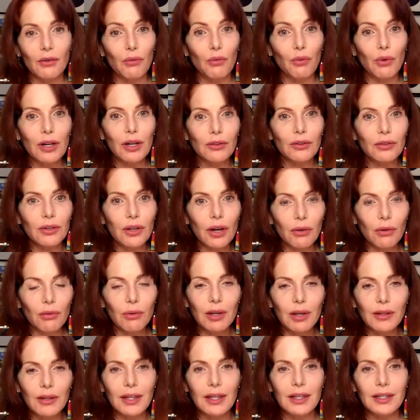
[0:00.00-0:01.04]
we don't know
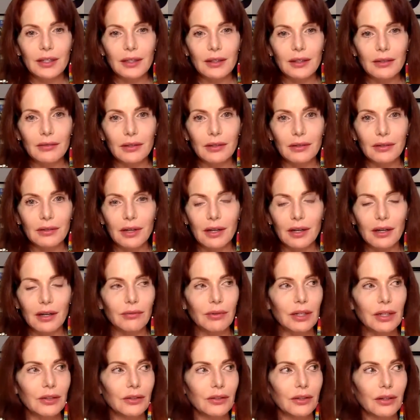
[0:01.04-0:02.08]
what they do uh, yeah.
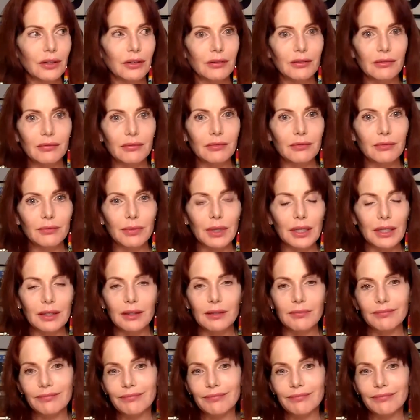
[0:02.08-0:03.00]
we don't know but